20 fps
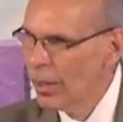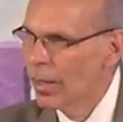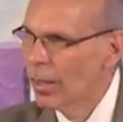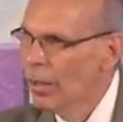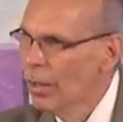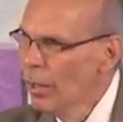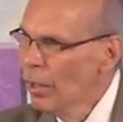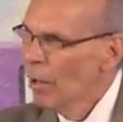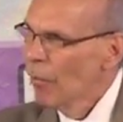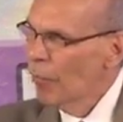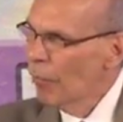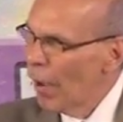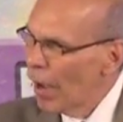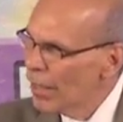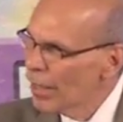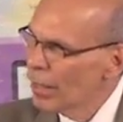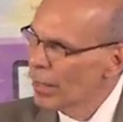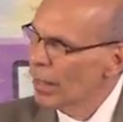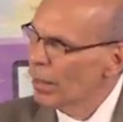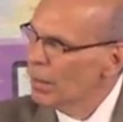going to
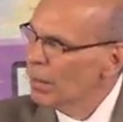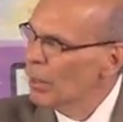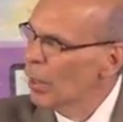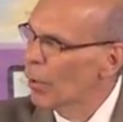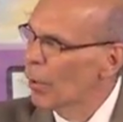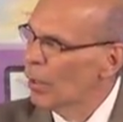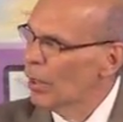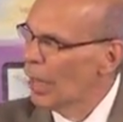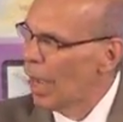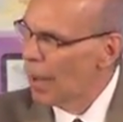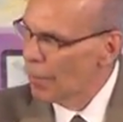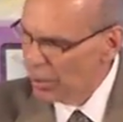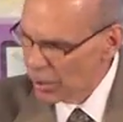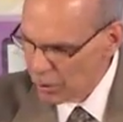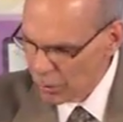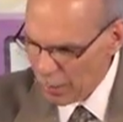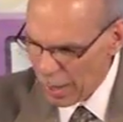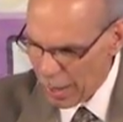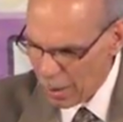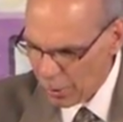find
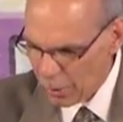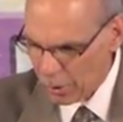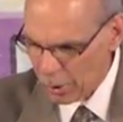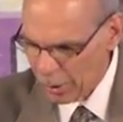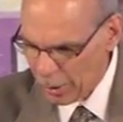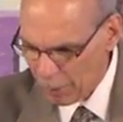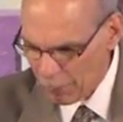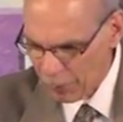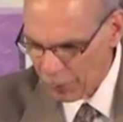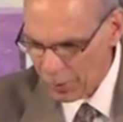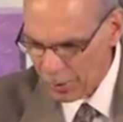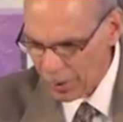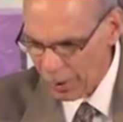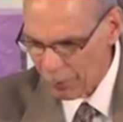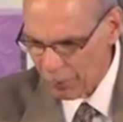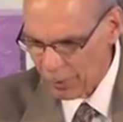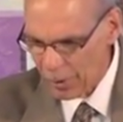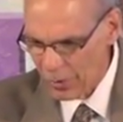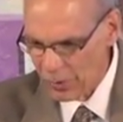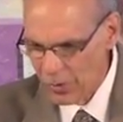common ground or comfort
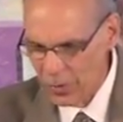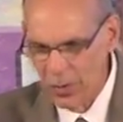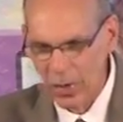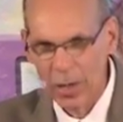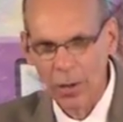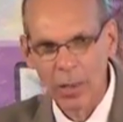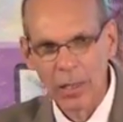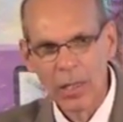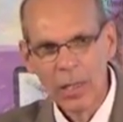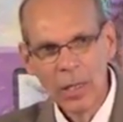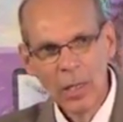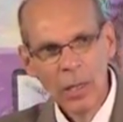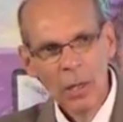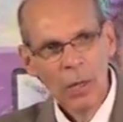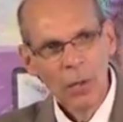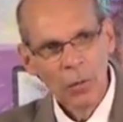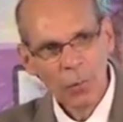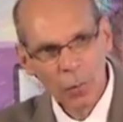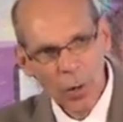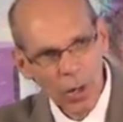level necessarily.
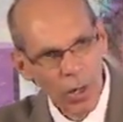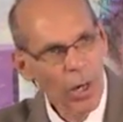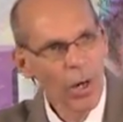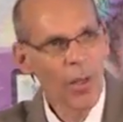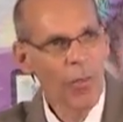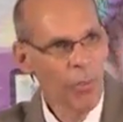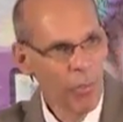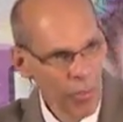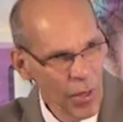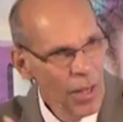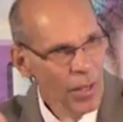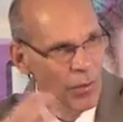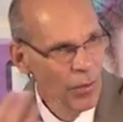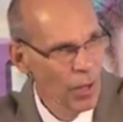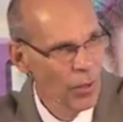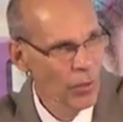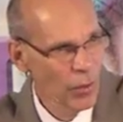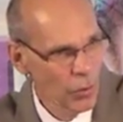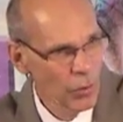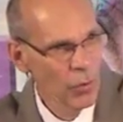We're going to think
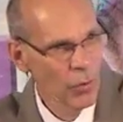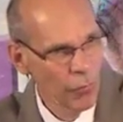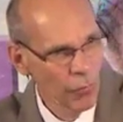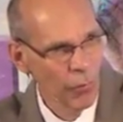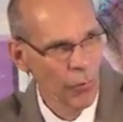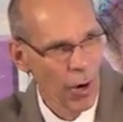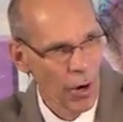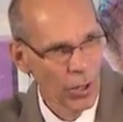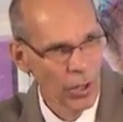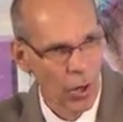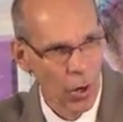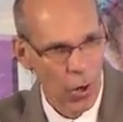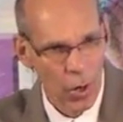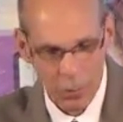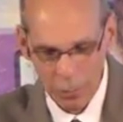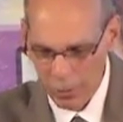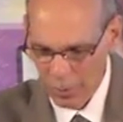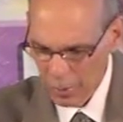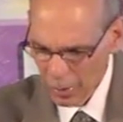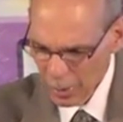that they're too far
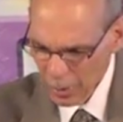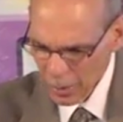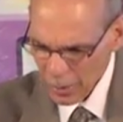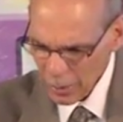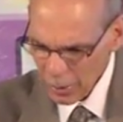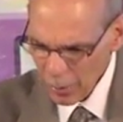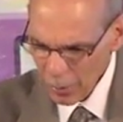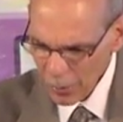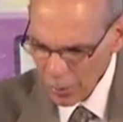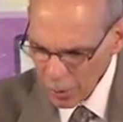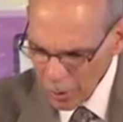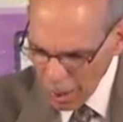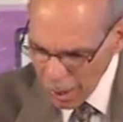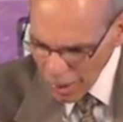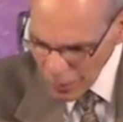gone. They're